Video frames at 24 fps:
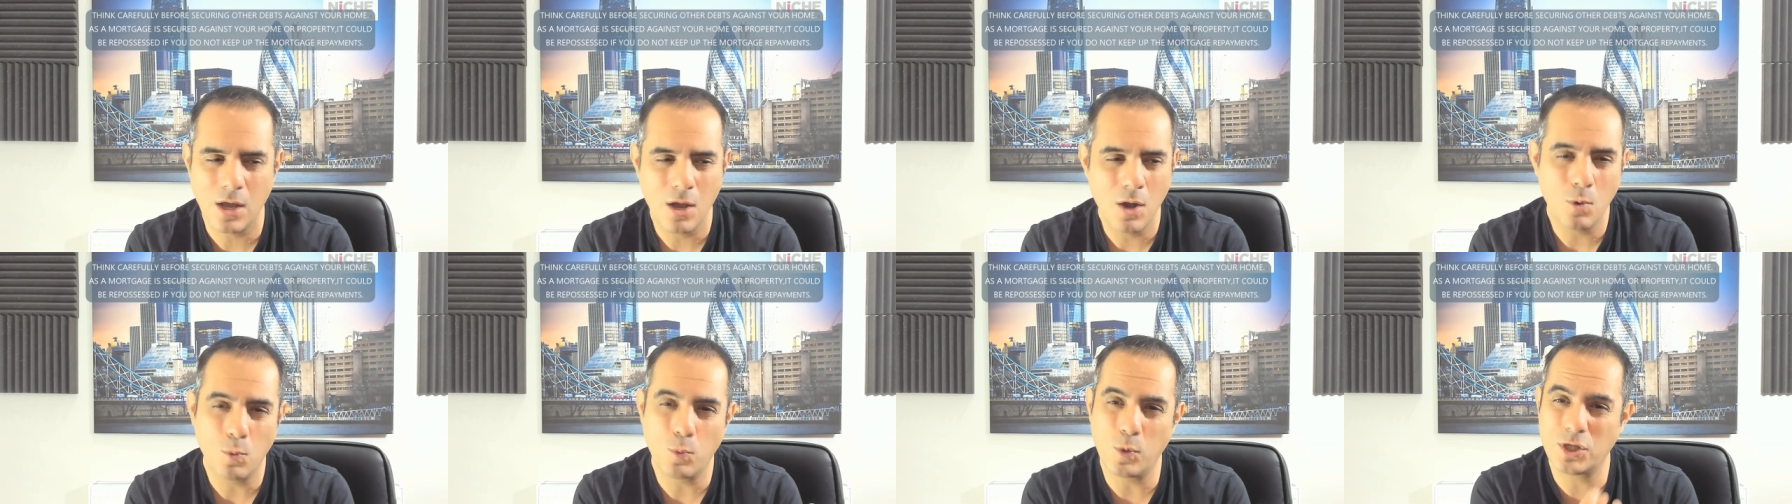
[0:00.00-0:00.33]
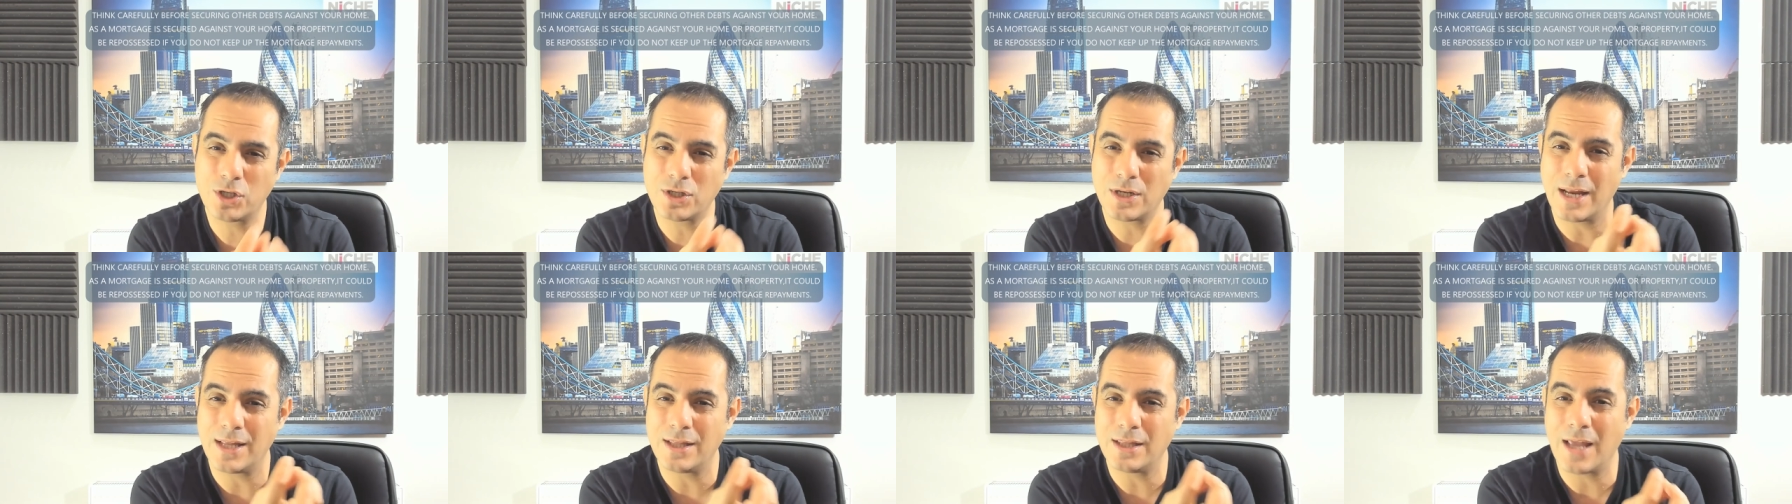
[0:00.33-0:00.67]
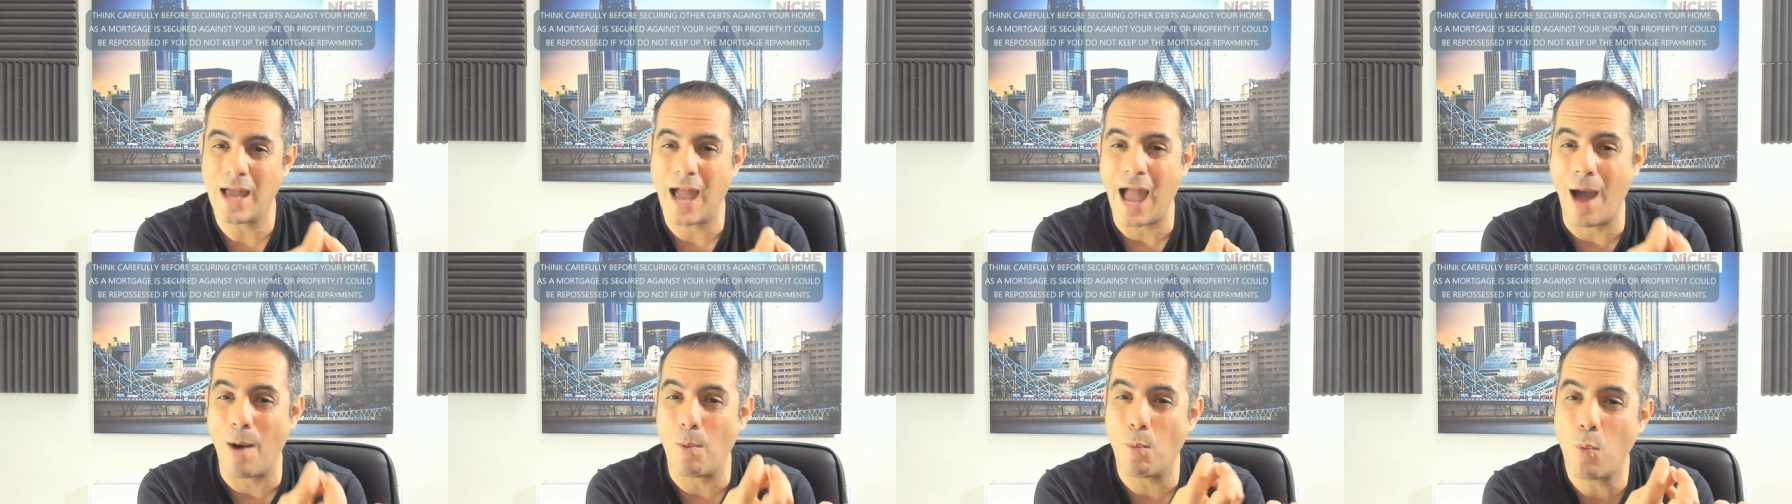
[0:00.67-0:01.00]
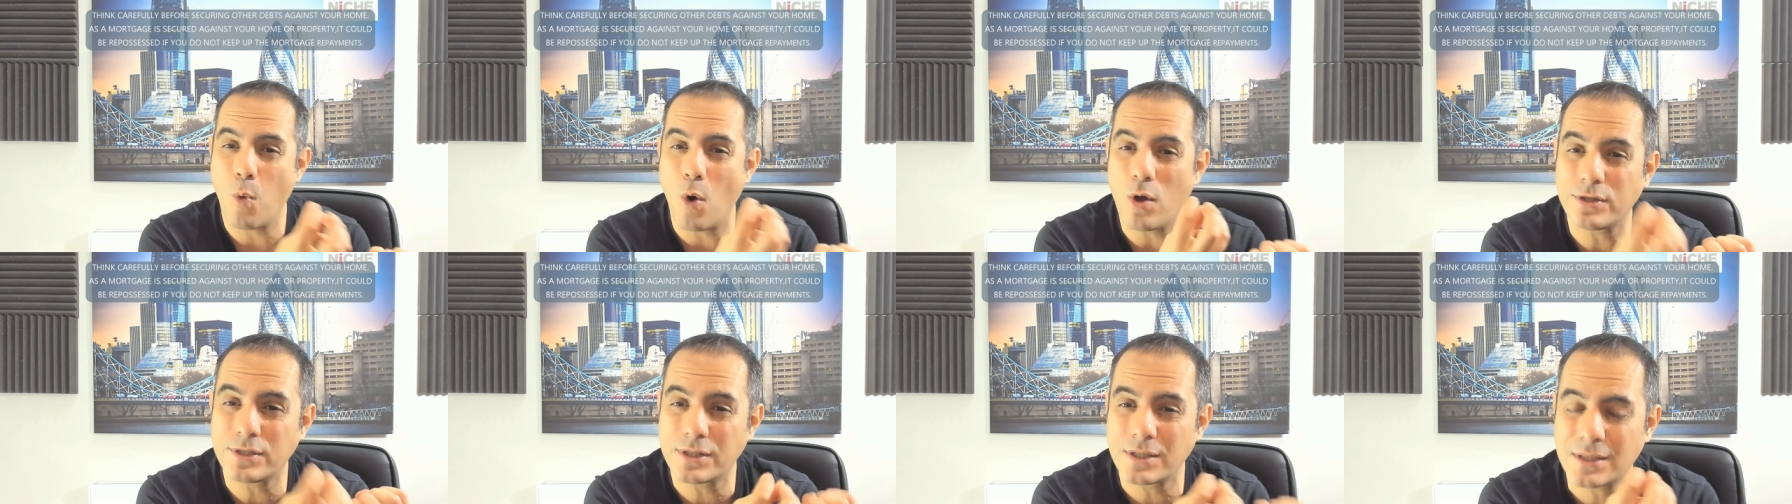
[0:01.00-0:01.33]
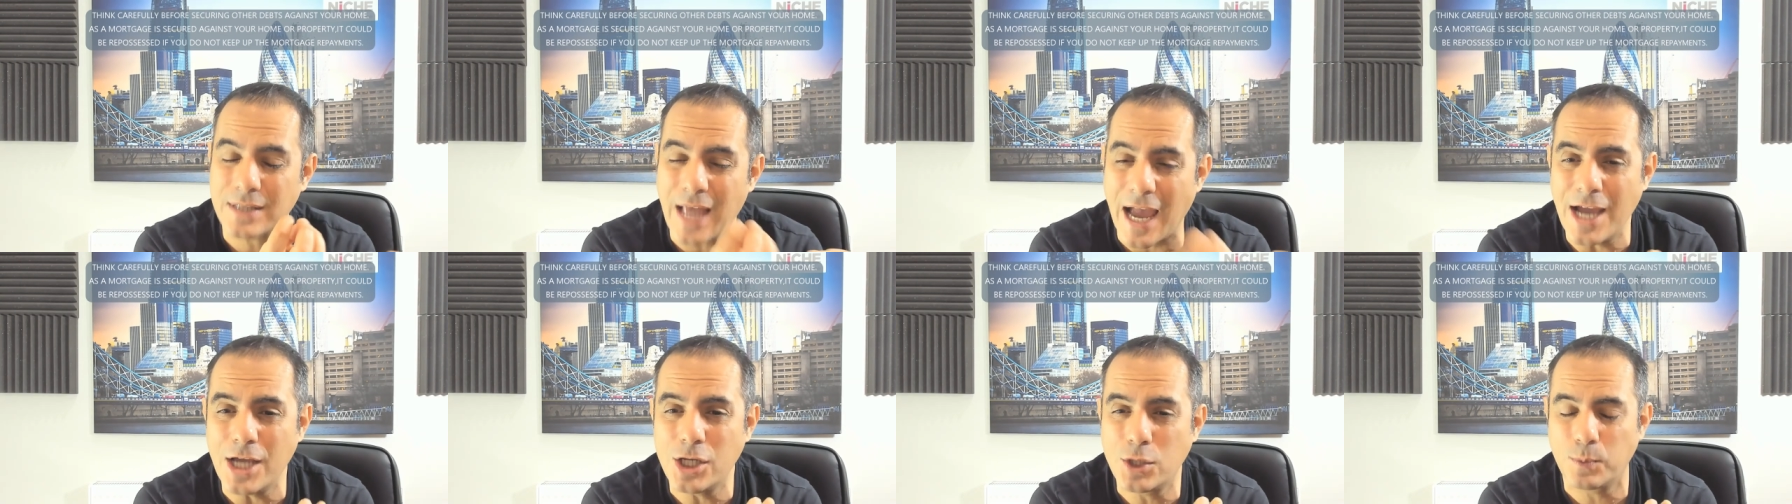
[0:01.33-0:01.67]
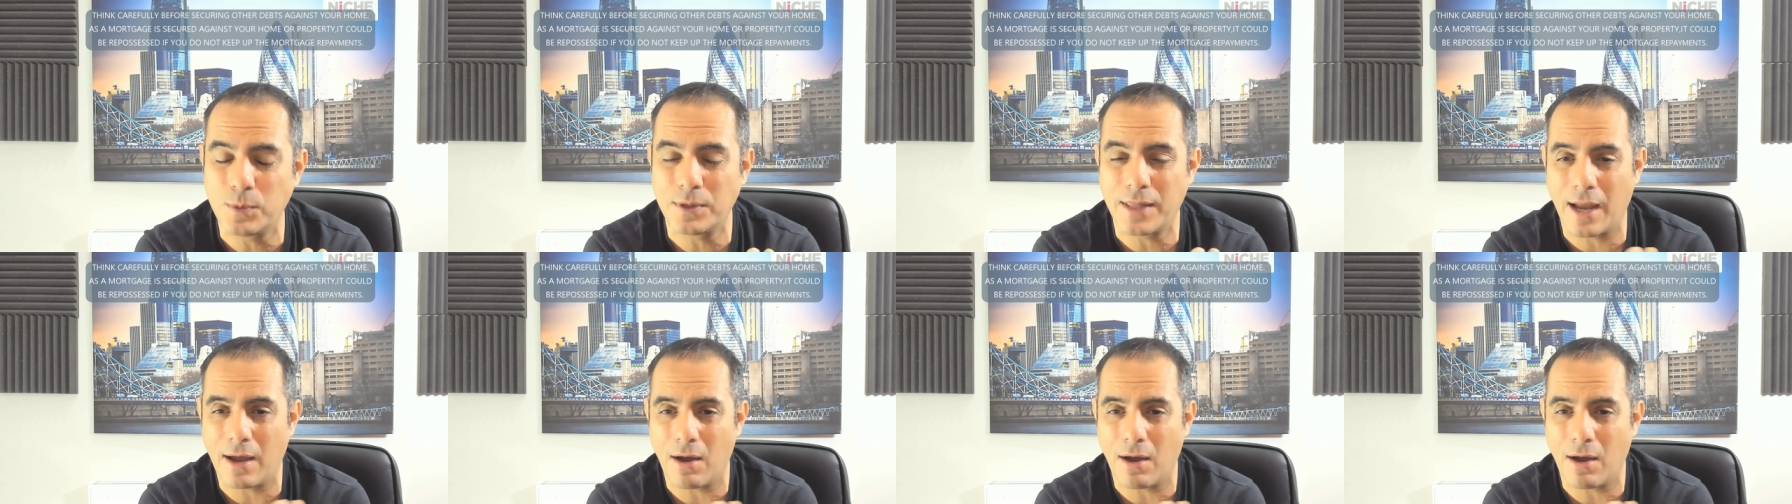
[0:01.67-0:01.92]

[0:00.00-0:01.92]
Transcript: Which lender, at what stage will they